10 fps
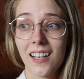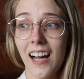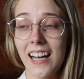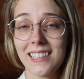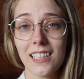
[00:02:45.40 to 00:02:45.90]

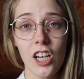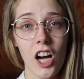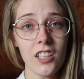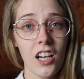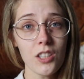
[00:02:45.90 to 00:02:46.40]
guys, the
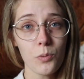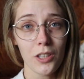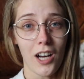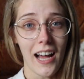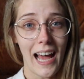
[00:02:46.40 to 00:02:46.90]
tatas were
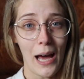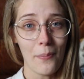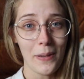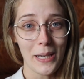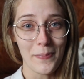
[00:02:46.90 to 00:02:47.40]
not
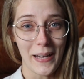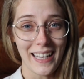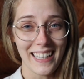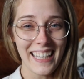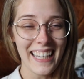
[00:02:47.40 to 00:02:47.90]
happy
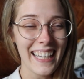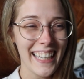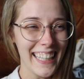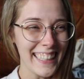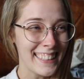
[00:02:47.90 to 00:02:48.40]
about
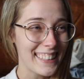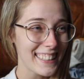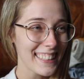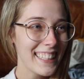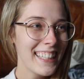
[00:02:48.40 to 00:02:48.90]

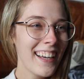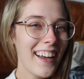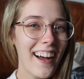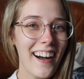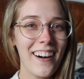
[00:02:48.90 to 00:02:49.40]
it
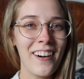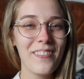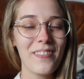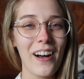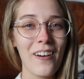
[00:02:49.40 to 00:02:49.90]

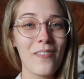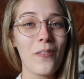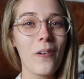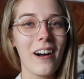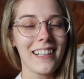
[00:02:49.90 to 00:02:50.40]
of
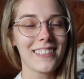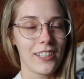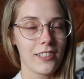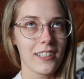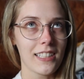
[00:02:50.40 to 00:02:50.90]
what
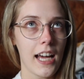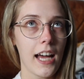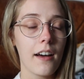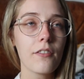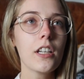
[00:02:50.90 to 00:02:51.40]
tatas I
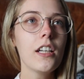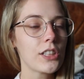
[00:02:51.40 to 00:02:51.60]
have.